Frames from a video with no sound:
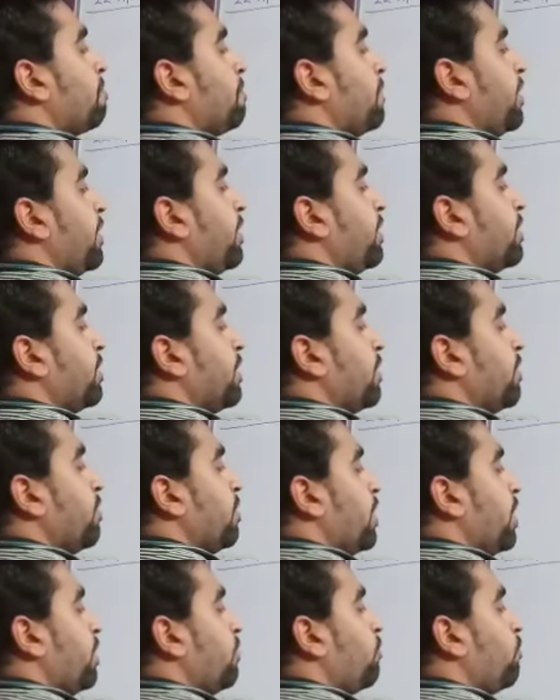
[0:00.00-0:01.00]
plate,
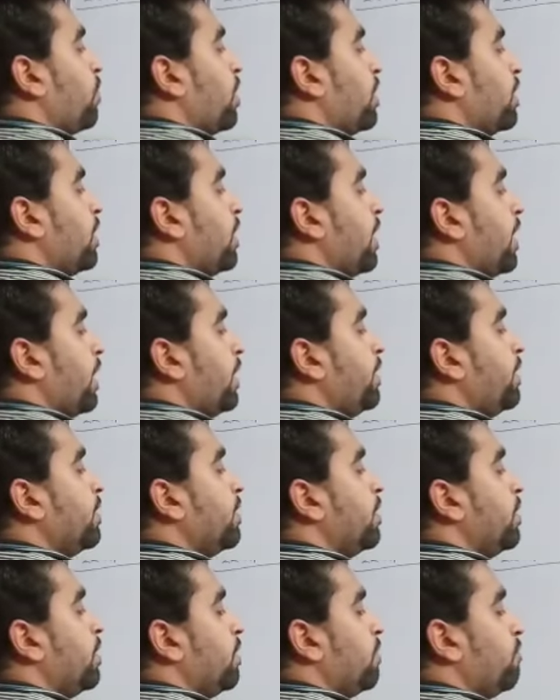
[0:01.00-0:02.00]
one
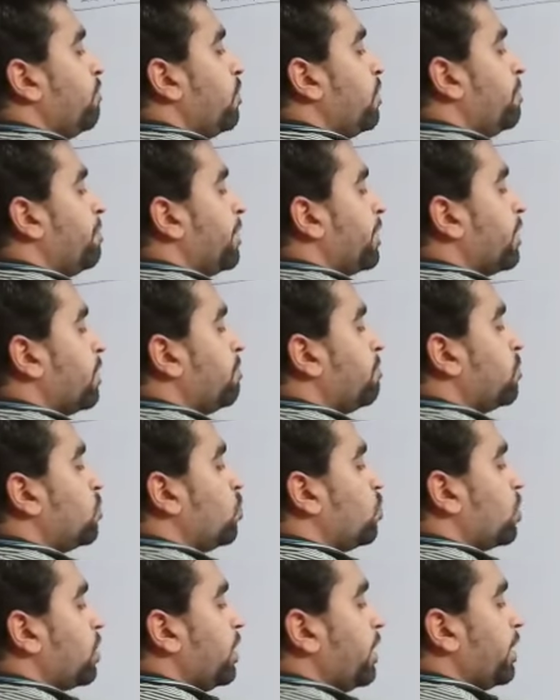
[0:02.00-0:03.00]
end, will become
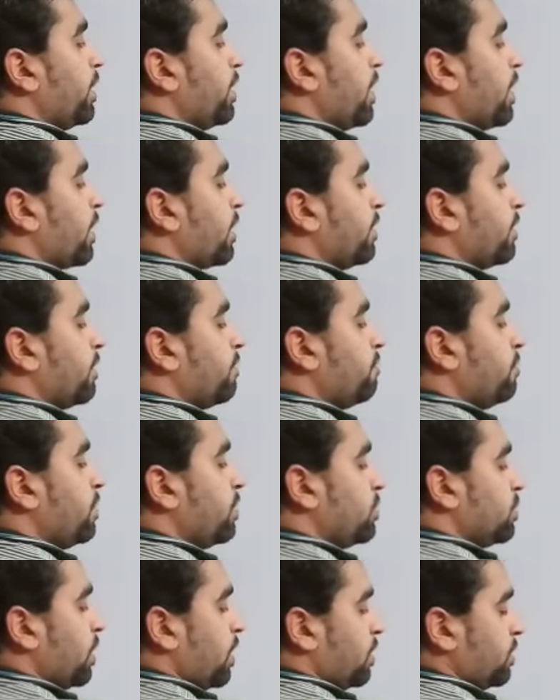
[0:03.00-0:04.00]
totally
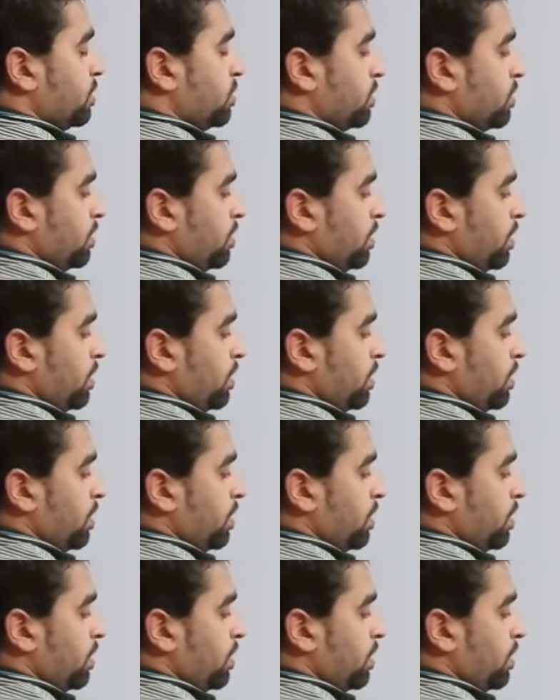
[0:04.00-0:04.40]
negatively charged.